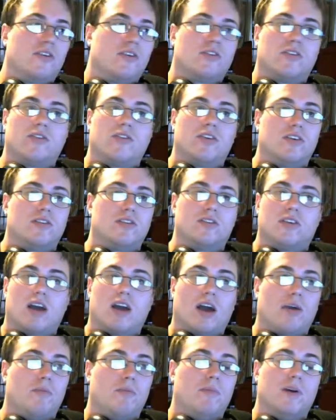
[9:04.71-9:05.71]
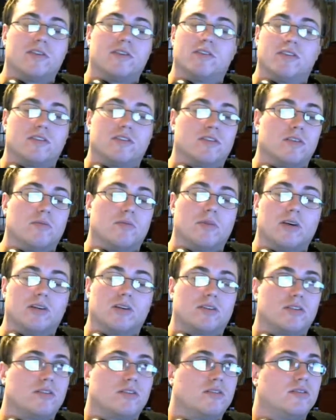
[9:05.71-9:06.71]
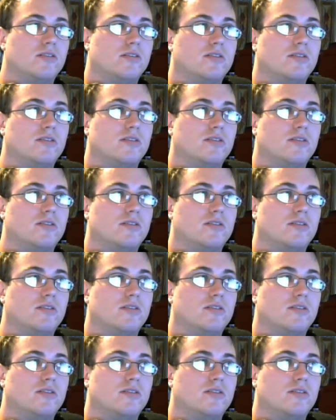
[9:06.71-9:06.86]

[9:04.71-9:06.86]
Future Fusion. I would miss it so much.